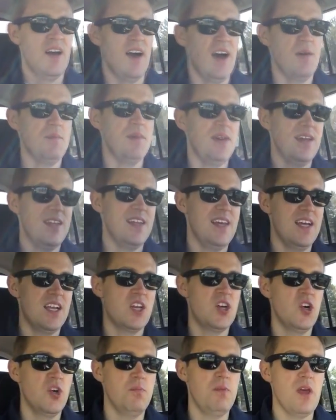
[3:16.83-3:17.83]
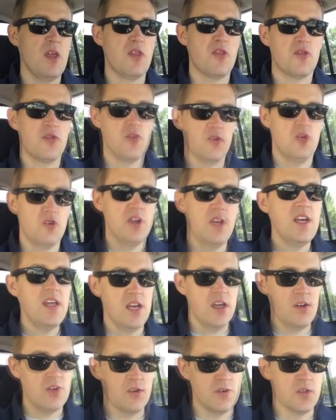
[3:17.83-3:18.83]
I mean, it could be 30
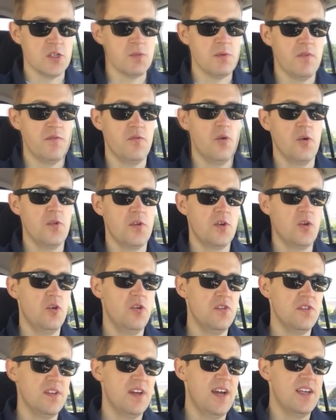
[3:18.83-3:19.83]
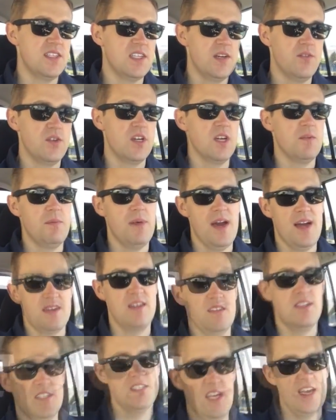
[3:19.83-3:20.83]
years before the Golden Knights ever get back
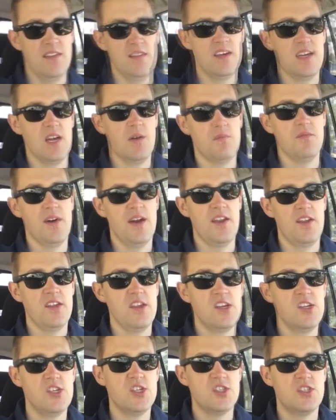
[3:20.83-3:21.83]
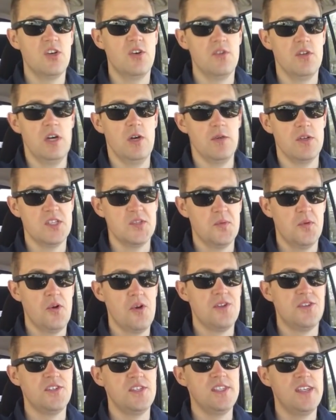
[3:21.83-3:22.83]
to the Stanley Cup final. You just don't know in
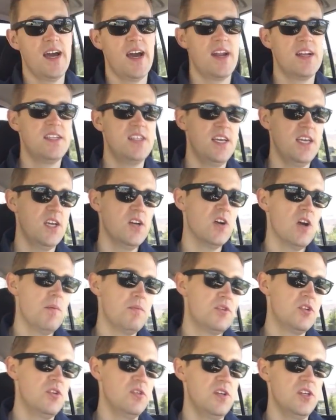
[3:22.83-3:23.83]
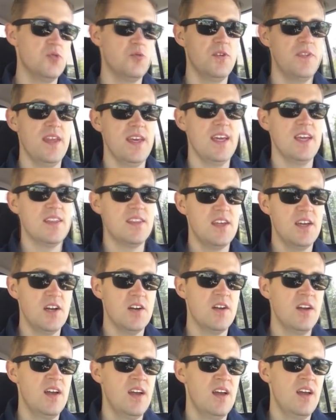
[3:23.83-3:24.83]
sports. So you got to take your opportunities when they get
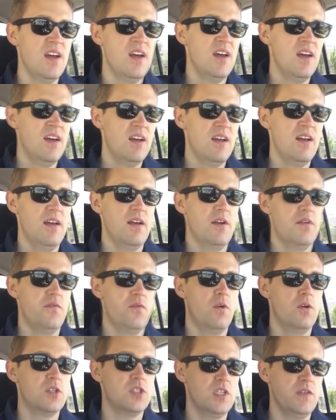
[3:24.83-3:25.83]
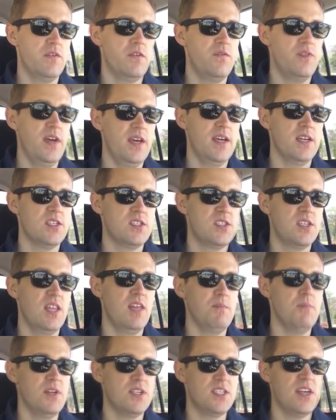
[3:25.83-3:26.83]
there. And unfortunately for Vegas,
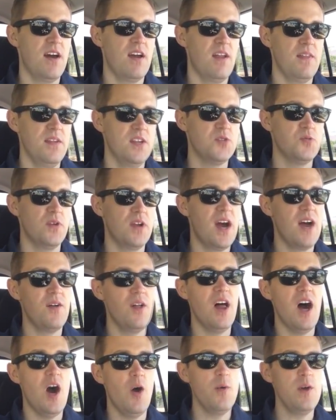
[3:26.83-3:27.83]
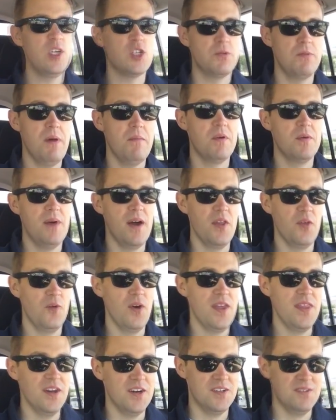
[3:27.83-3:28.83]
they missed out on this one. I will always remember, by the
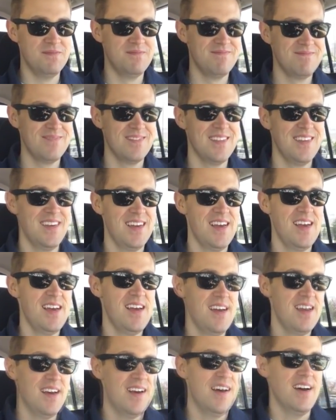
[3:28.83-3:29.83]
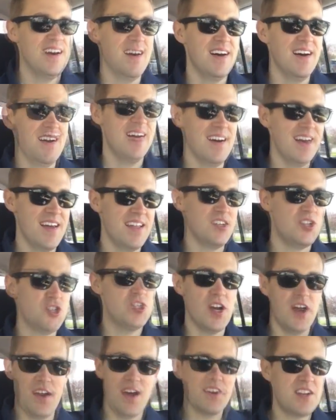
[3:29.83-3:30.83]
way, though, and
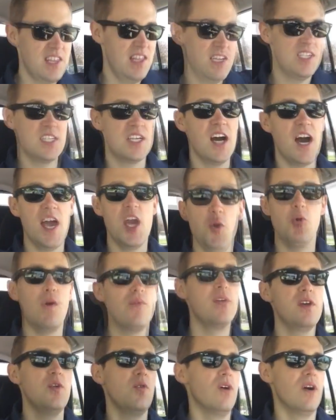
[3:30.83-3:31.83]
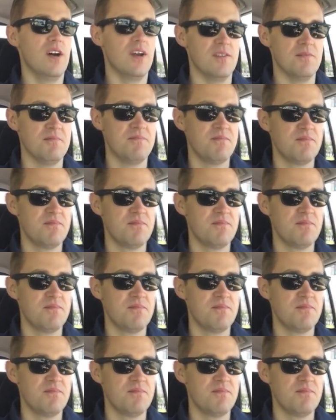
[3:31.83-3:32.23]
shout out to this guy, whoever you are.